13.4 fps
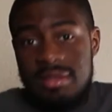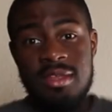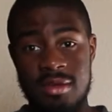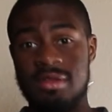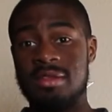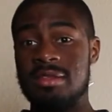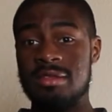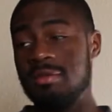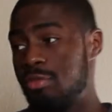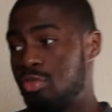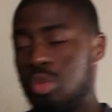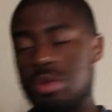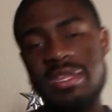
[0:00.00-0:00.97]
Look,
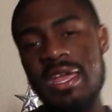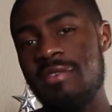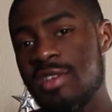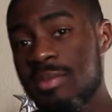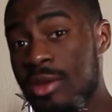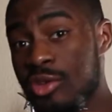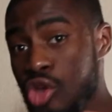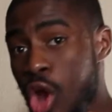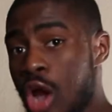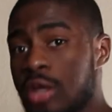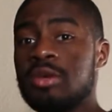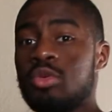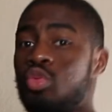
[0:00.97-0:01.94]
with Davis Mills
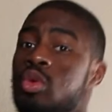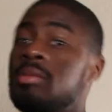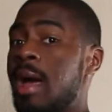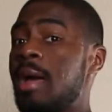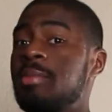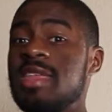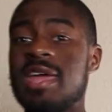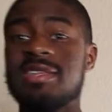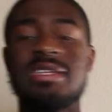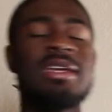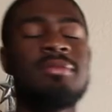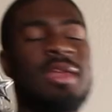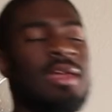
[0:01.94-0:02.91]
starting, we might be that
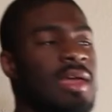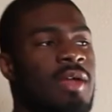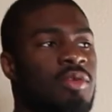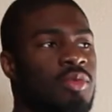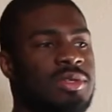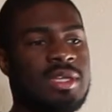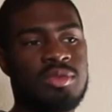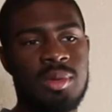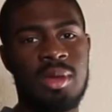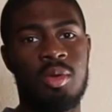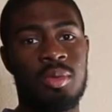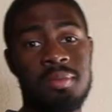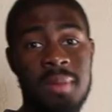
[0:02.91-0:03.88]
team that everyone says
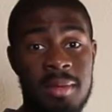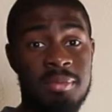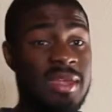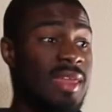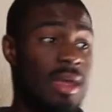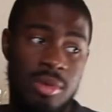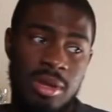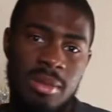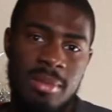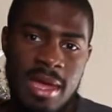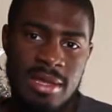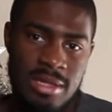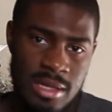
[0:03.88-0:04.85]
we are. We might be that really
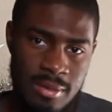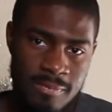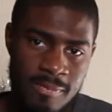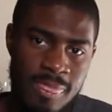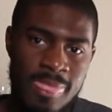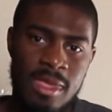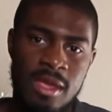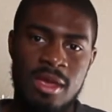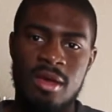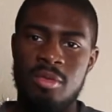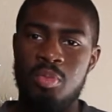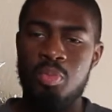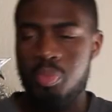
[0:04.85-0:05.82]
bad team.
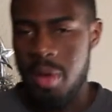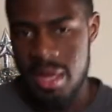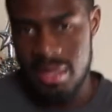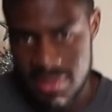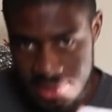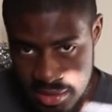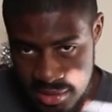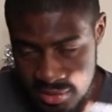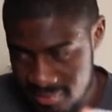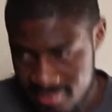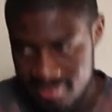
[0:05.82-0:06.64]
But